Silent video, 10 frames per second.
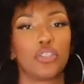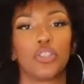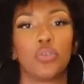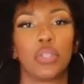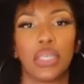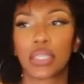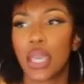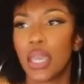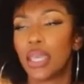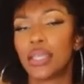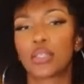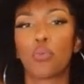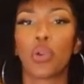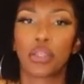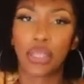you to do this. It
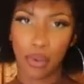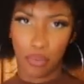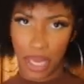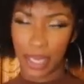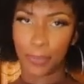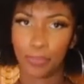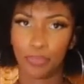doesn't work that way.